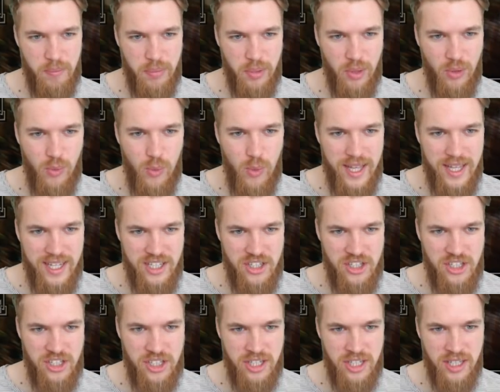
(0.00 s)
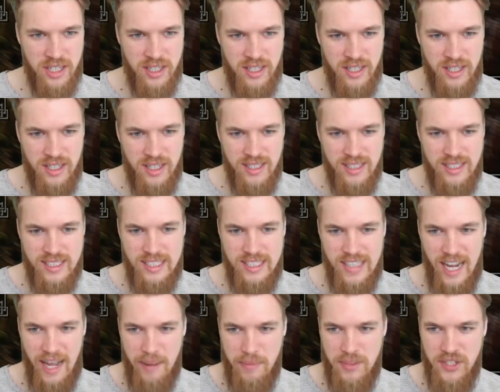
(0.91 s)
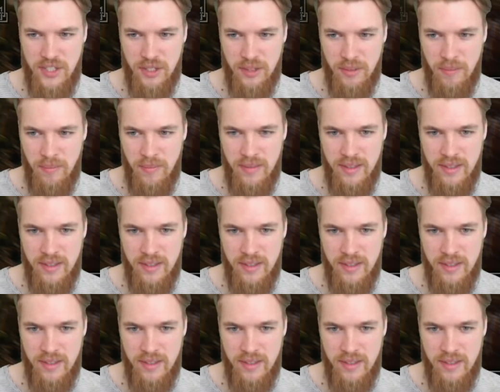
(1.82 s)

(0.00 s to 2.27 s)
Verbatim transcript: bewitched septum.